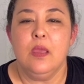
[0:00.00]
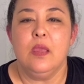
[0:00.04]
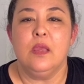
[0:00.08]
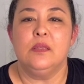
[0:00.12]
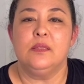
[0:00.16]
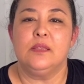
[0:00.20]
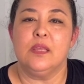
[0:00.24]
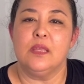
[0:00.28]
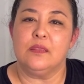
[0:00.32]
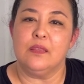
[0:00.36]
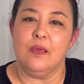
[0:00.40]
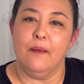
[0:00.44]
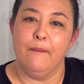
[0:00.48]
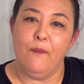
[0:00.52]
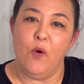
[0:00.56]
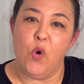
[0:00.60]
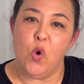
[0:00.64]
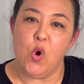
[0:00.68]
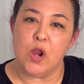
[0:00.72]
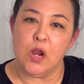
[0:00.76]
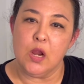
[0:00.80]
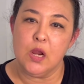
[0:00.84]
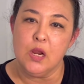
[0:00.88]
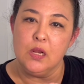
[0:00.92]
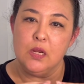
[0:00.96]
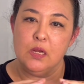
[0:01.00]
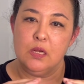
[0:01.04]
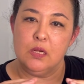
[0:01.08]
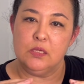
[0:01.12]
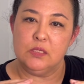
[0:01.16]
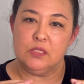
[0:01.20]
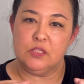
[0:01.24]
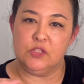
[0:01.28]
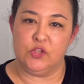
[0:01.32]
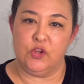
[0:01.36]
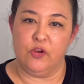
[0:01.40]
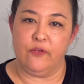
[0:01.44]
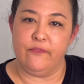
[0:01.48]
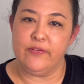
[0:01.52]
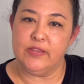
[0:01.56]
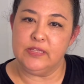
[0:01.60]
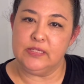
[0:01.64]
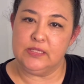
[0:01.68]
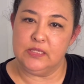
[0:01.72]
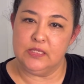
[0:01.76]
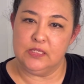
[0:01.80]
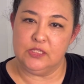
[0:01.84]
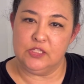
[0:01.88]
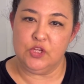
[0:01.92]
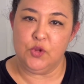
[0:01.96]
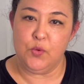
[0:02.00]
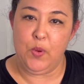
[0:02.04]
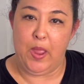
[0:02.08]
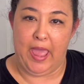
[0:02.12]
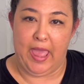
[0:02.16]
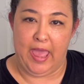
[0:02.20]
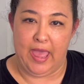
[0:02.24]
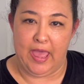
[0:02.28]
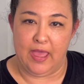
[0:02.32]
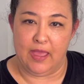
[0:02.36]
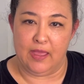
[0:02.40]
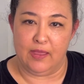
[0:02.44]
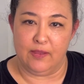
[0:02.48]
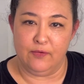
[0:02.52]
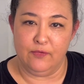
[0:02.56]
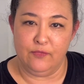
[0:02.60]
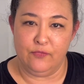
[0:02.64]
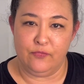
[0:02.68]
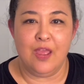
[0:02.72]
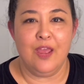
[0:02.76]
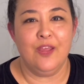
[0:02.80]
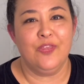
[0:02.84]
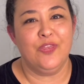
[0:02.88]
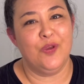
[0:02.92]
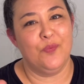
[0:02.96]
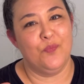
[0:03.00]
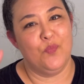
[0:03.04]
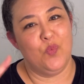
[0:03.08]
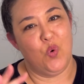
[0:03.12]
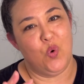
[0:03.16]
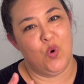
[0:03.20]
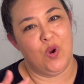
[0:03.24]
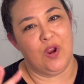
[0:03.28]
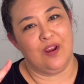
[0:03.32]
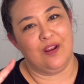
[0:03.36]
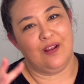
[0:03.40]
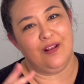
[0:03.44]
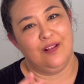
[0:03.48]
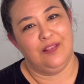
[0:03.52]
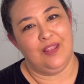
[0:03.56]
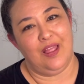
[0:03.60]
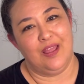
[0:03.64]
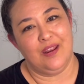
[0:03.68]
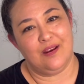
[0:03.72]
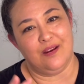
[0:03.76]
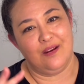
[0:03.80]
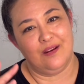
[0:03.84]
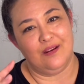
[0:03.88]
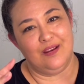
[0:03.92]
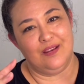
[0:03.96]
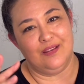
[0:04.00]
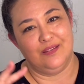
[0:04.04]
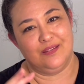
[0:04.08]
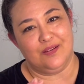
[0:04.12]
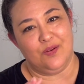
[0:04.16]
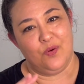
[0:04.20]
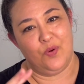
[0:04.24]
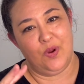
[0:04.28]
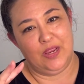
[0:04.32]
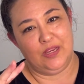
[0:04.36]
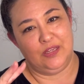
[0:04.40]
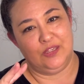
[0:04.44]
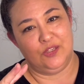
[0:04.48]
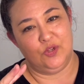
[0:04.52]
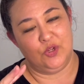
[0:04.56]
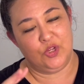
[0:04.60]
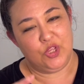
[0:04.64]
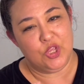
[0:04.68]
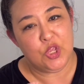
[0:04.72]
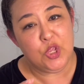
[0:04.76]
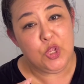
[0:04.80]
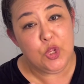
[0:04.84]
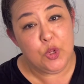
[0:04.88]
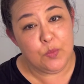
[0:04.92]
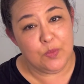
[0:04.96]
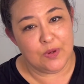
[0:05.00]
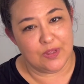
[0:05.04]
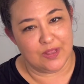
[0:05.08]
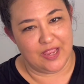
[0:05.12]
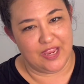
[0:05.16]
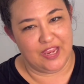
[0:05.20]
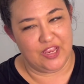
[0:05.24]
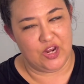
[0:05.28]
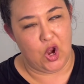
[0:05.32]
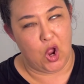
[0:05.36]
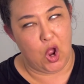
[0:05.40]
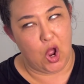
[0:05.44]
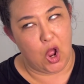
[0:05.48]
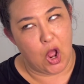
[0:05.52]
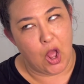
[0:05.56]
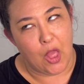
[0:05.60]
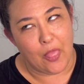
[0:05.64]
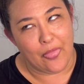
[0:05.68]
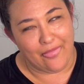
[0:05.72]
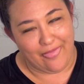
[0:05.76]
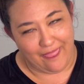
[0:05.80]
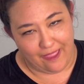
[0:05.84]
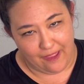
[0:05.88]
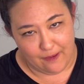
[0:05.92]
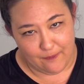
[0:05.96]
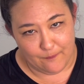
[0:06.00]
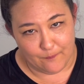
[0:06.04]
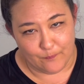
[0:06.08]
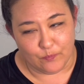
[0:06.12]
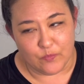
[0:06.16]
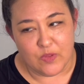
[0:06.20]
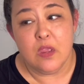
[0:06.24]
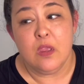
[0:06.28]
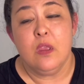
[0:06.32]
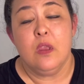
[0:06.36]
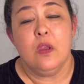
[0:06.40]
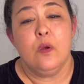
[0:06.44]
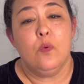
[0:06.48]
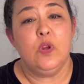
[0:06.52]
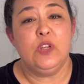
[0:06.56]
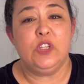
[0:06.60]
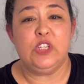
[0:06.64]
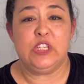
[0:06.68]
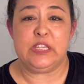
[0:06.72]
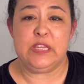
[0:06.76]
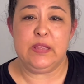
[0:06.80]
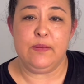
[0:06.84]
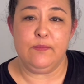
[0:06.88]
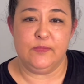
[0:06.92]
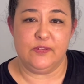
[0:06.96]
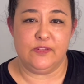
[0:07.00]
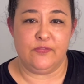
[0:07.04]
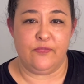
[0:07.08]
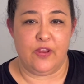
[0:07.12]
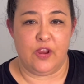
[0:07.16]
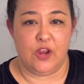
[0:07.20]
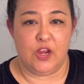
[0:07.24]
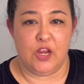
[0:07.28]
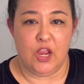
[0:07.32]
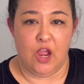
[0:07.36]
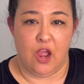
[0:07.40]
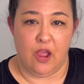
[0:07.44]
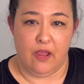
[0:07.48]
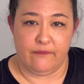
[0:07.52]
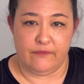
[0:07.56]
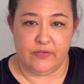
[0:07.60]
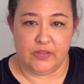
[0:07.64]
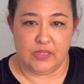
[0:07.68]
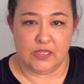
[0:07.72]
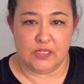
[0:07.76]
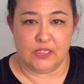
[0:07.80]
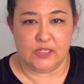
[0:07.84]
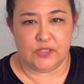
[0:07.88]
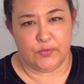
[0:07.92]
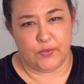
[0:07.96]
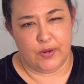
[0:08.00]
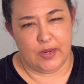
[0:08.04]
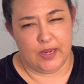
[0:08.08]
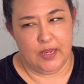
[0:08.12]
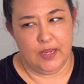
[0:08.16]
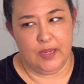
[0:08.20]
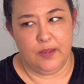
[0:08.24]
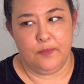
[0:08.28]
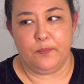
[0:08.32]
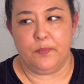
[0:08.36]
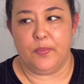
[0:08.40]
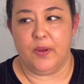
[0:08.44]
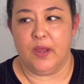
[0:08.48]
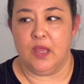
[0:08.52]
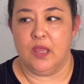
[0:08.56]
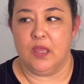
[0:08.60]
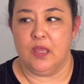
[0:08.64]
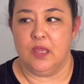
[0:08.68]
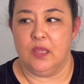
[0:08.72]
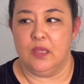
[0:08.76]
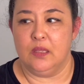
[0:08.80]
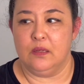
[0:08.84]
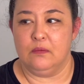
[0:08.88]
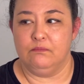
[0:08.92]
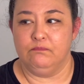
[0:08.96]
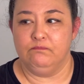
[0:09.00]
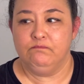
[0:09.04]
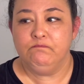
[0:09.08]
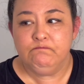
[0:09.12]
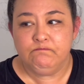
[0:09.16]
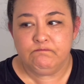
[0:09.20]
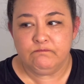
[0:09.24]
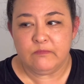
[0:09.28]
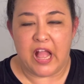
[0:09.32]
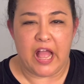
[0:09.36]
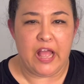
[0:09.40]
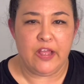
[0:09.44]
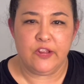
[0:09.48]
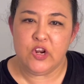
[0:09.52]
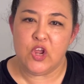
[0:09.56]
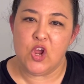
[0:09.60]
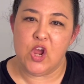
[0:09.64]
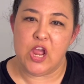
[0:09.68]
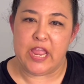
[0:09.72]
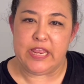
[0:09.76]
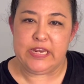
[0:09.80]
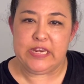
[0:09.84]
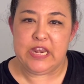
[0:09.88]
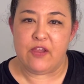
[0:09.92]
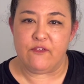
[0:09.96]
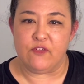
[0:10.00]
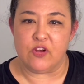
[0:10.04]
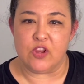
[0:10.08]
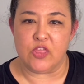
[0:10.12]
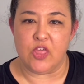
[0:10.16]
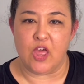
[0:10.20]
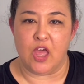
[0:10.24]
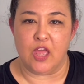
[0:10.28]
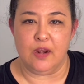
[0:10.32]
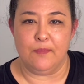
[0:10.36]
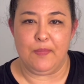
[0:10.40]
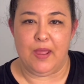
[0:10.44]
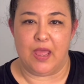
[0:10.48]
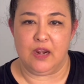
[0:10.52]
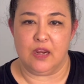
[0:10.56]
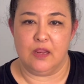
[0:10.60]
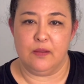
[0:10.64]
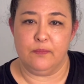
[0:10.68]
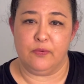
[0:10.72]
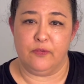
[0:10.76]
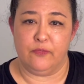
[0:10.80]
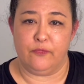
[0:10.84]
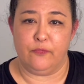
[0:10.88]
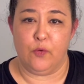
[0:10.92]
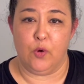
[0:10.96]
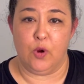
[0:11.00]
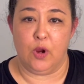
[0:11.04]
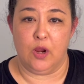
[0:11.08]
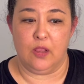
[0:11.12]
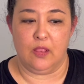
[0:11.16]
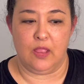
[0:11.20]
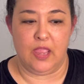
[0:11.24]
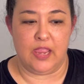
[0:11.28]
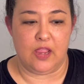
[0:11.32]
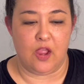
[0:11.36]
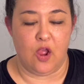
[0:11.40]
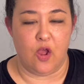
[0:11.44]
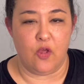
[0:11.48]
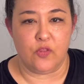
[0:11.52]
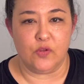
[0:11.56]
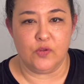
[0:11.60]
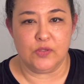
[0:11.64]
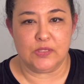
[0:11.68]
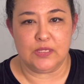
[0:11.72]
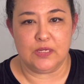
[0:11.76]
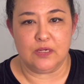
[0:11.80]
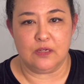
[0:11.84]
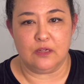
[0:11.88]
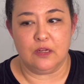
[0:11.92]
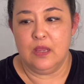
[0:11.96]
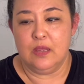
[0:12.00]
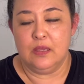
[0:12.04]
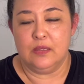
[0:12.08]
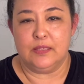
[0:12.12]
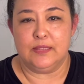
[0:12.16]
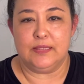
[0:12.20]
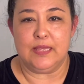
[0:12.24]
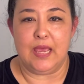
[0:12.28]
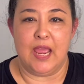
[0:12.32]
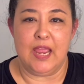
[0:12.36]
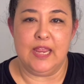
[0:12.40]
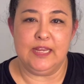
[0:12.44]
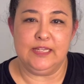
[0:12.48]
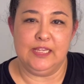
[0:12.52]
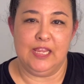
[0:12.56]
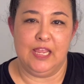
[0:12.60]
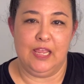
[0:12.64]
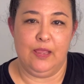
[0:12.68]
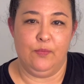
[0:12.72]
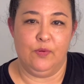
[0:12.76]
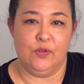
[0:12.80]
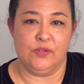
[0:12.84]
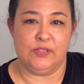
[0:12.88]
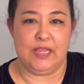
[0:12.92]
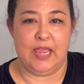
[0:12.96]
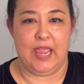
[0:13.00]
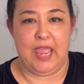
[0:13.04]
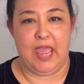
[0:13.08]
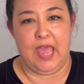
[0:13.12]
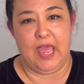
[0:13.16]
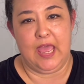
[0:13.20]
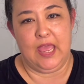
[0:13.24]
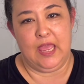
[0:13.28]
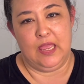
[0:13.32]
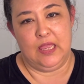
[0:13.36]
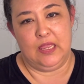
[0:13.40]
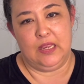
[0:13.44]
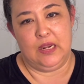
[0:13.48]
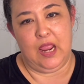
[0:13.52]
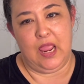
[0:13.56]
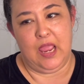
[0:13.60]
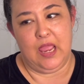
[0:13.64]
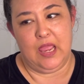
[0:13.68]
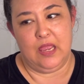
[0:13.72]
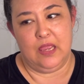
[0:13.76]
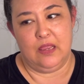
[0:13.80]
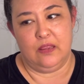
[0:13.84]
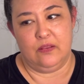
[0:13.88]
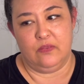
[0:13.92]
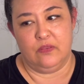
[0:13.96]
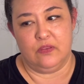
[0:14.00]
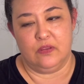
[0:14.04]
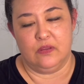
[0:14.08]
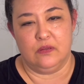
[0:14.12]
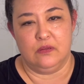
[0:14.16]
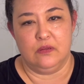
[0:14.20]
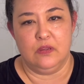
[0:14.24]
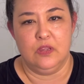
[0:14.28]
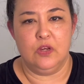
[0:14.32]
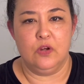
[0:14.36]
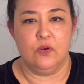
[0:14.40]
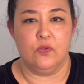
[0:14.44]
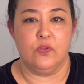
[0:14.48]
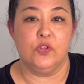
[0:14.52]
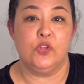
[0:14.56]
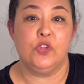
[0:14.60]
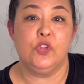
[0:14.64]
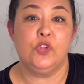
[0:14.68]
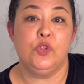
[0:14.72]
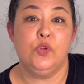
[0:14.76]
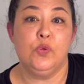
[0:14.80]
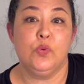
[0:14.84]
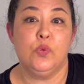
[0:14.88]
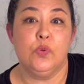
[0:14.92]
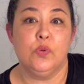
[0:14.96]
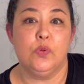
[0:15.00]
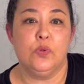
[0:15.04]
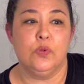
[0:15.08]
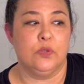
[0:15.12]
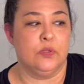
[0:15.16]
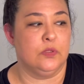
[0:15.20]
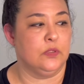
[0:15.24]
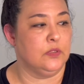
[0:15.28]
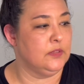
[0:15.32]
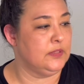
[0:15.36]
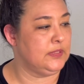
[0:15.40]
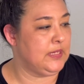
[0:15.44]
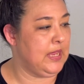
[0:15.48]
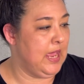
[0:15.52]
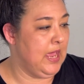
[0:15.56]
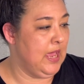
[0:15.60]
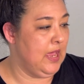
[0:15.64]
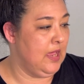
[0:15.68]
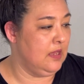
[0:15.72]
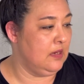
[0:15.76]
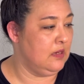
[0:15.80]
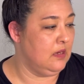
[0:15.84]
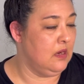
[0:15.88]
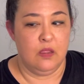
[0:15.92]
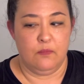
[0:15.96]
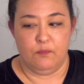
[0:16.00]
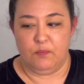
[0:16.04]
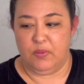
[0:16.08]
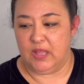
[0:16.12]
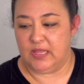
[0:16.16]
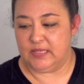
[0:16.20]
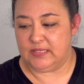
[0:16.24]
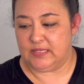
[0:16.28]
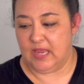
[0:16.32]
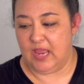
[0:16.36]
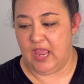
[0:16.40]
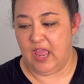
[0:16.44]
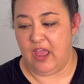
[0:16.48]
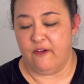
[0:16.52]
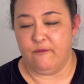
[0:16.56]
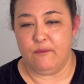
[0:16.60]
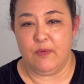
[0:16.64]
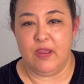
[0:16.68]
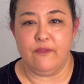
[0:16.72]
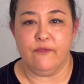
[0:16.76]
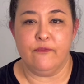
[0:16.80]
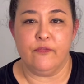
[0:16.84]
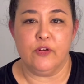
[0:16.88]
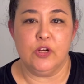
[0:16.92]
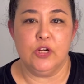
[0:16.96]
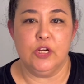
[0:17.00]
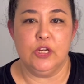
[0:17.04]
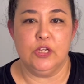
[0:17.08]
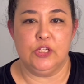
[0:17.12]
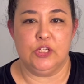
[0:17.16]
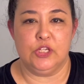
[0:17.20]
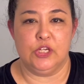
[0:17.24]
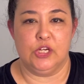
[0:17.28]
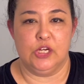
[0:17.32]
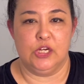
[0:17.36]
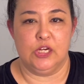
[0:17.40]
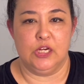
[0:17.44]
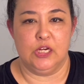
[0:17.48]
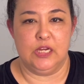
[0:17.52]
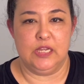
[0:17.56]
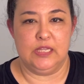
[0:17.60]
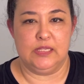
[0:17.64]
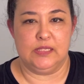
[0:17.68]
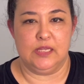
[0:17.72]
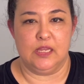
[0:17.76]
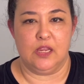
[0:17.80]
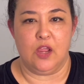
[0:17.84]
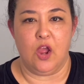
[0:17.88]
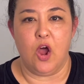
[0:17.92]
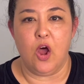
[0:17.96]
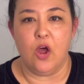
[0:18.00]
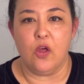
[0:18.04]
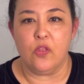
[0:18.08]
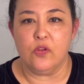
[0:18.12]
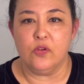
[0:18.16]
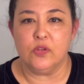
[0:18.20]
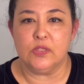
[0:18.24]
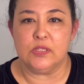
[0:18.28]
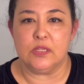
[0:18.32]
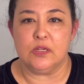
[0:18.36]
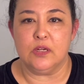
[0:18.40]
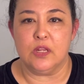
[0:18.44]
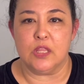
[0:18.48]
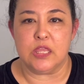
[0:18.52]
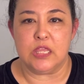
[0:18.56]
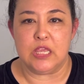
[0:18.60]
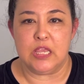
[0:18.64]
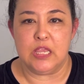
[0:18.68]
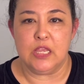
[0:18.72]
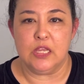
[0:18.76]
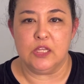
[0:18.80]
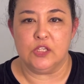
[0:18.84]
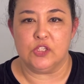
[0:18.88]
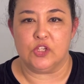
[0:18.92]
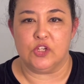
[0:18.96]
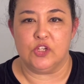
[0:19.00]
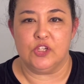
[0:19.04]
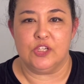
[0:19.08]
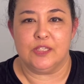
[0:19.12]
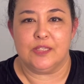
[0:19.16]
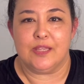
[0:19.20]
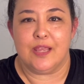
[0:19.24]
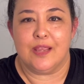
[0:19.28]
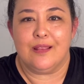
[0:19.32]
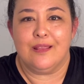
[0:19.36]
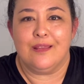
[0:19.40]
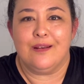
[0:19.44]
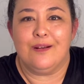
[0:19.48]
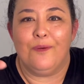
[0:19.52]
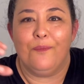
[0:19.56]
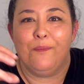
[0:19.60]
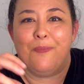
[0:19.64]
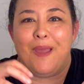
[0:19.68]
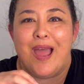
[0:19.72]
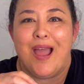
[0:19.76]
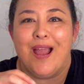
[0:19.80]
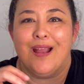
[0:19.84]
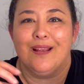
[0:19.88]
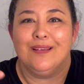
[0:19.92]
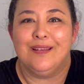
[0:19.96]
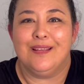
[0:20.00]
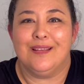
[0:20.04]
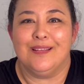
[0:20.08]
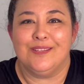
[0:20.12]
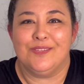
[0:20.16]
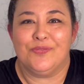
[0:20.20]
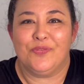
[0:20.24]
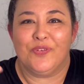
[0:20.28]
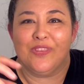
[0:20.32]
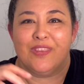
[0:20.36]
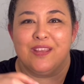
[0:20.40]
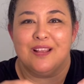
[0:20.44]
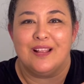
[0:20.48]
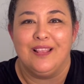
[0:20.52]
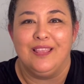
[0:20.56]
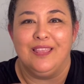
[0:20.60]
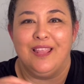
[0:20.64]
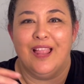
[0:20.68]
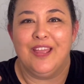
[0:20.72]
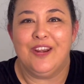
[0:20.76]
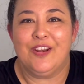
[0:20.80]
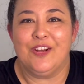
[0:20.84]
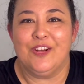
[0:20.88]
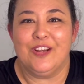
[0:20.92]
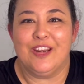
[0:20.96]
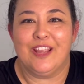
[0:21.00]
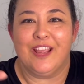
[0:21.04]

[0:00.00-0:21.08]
is that the more surfaces you have, the more clutter is going to accumulate on them, which seems very obvious, right? But I don't know, I never thought about it before. Like all those little side tables I had, and the, you know, the stools, and plus I have my furniture. It's like all those little things are just like little magnets for the clutter to